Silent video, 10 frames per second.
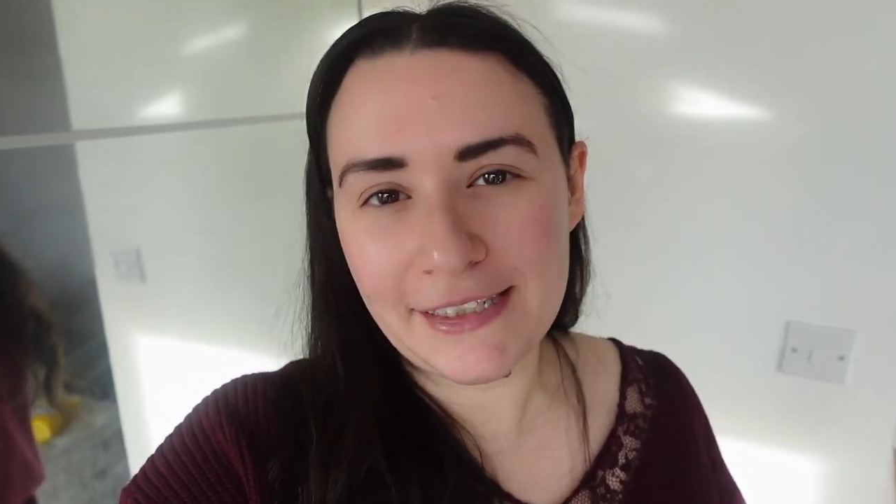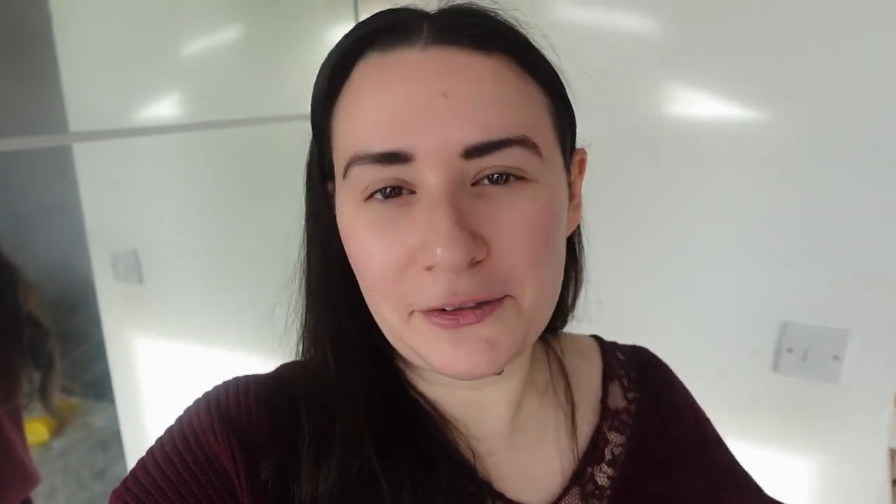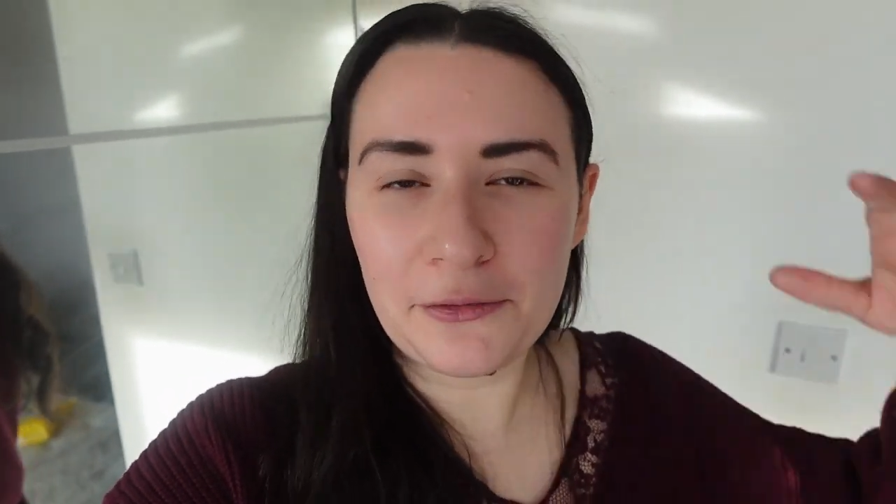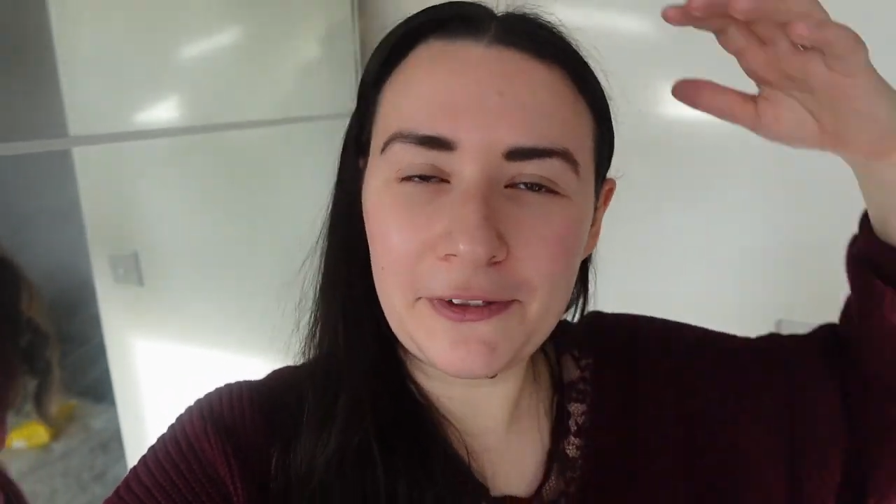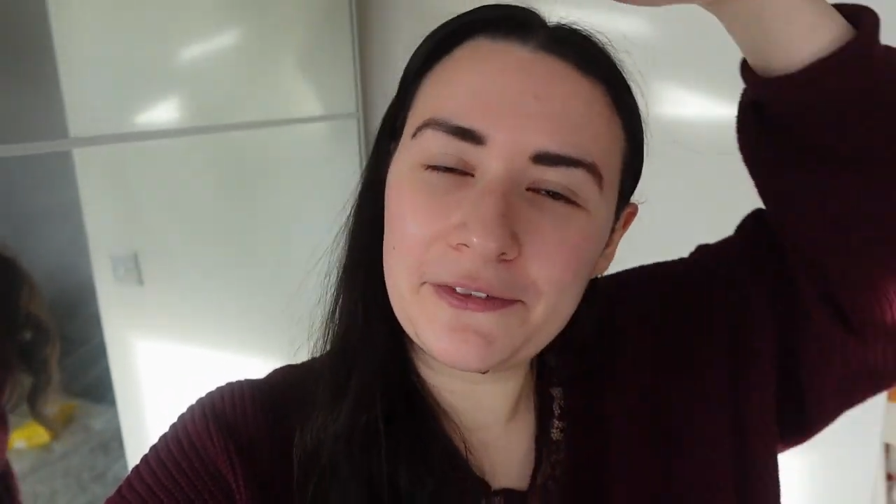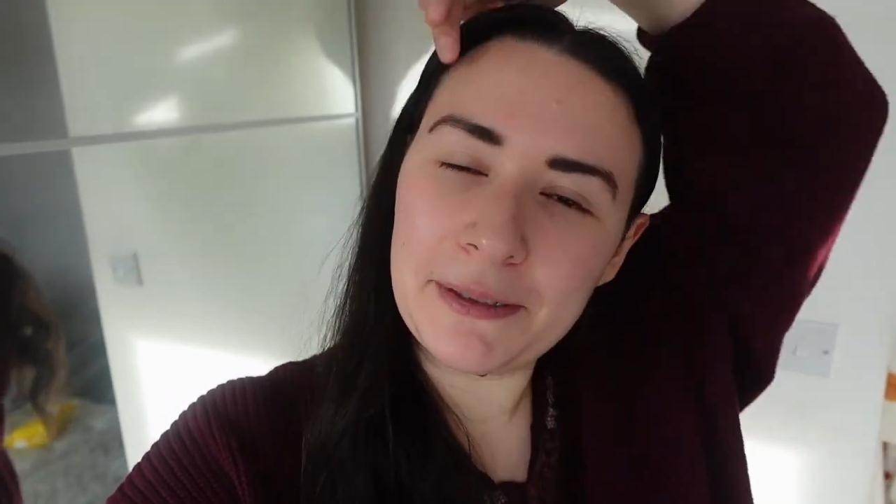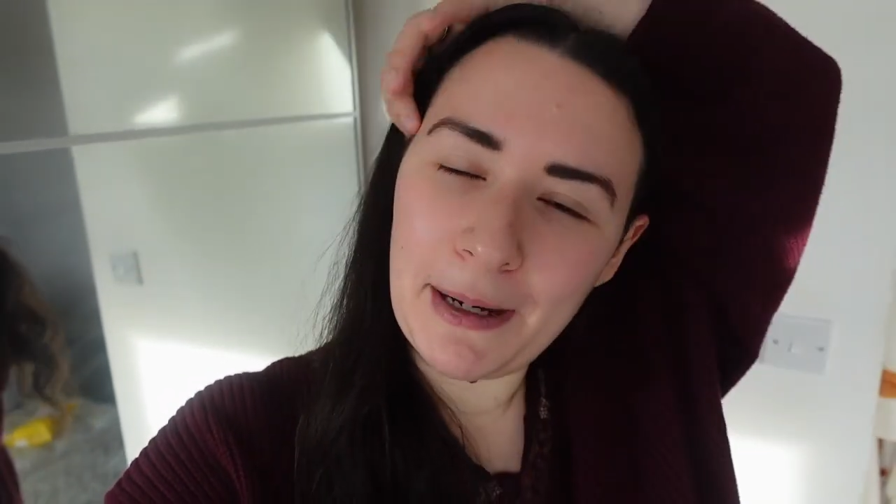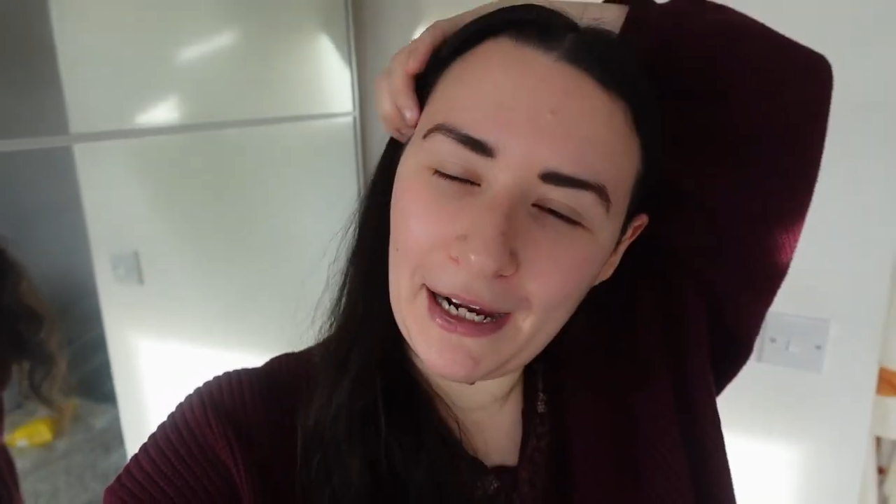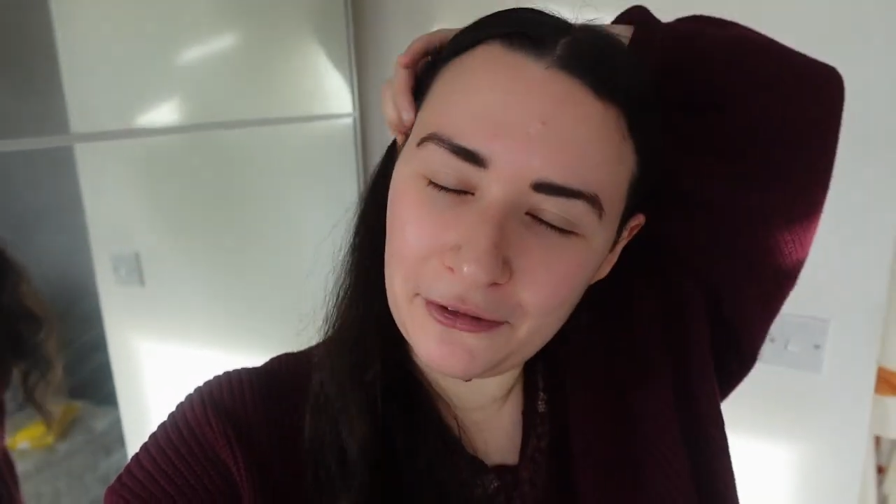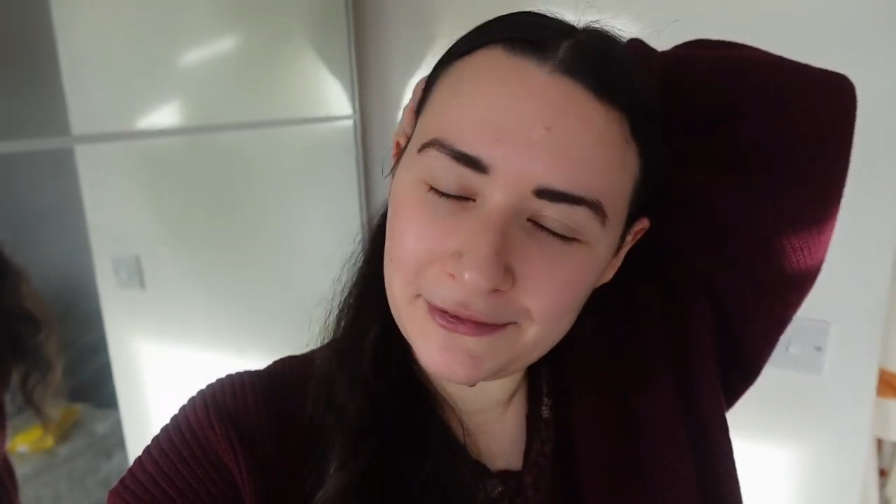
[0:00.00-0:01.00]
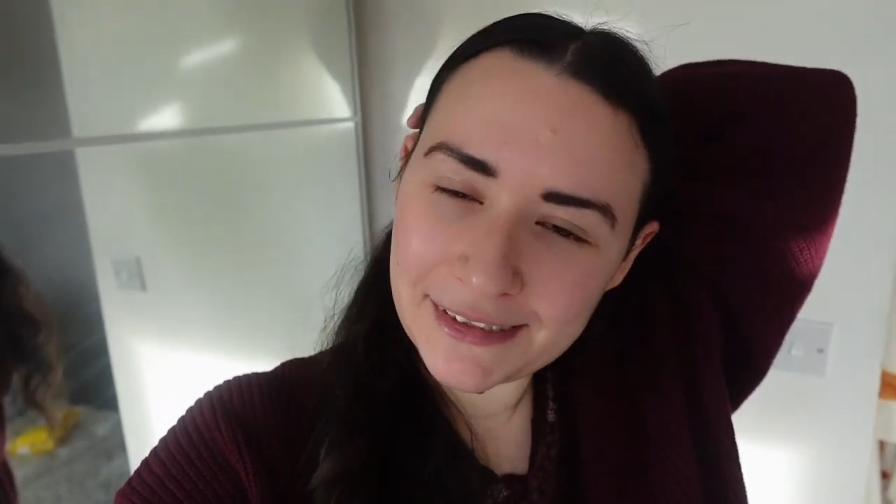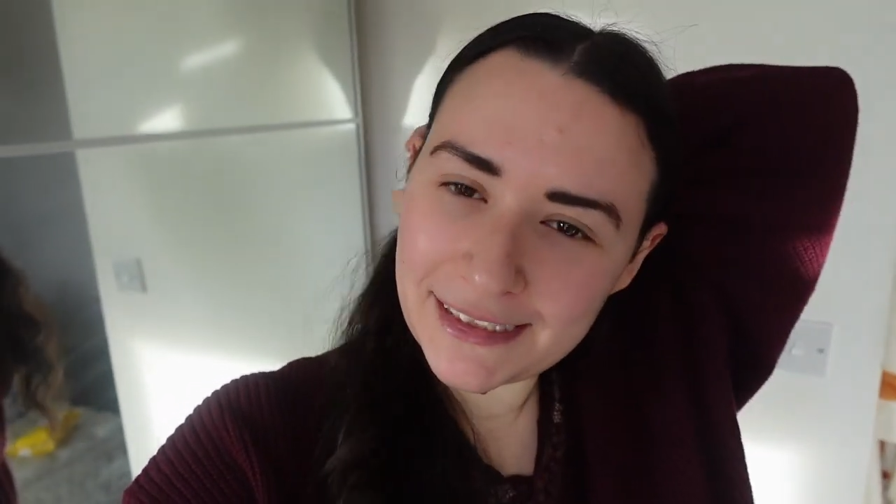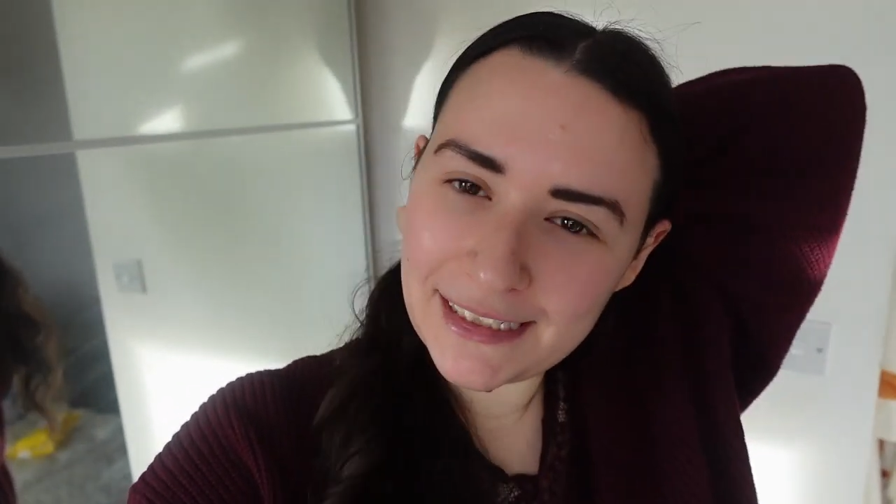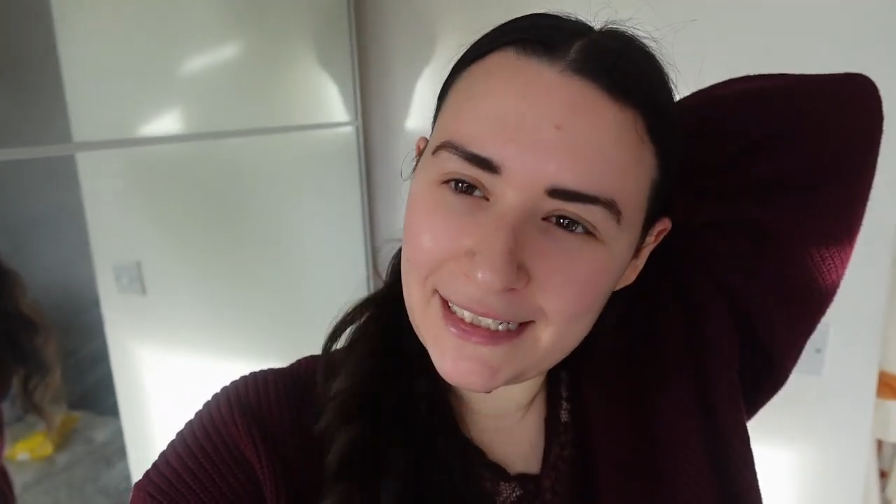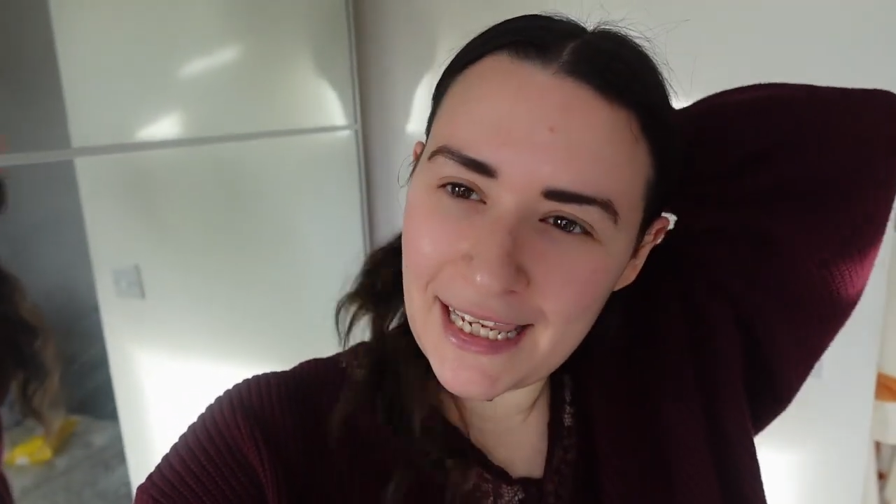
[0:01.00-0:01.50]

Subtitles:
so £50.